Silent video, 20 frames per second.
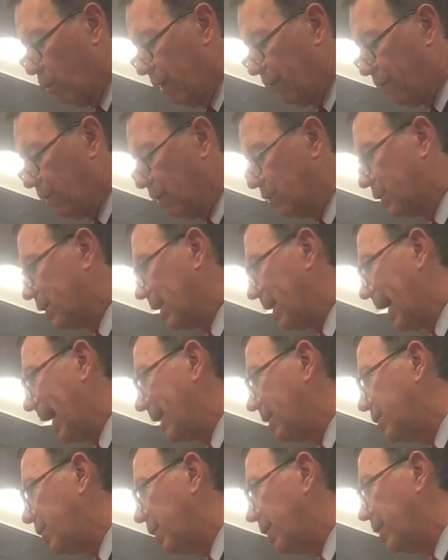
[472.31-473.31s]
We've used a
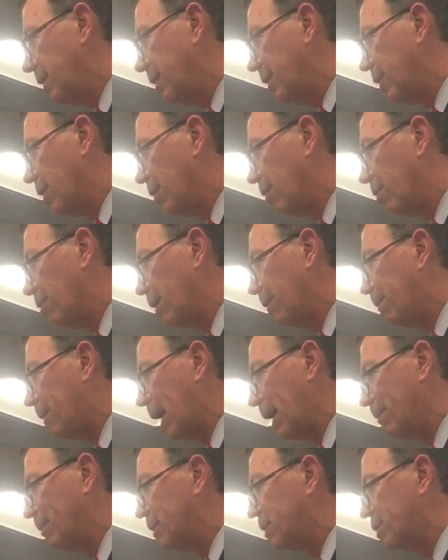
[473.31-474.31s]
19-year
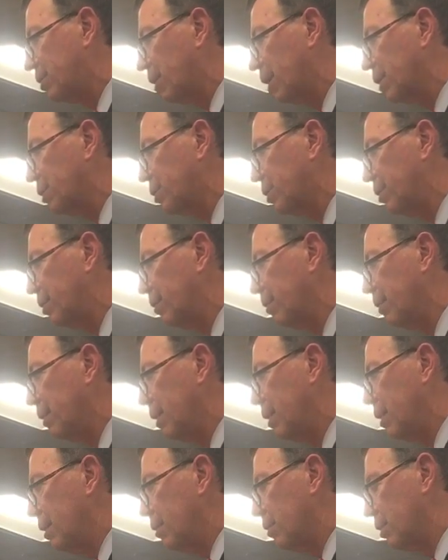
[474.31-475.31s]
repayment structure.
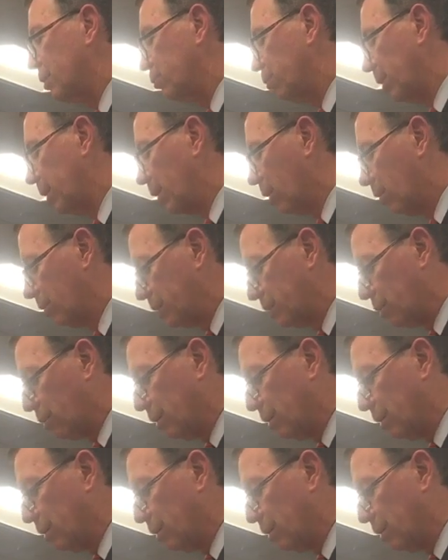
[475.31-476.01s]
We know it's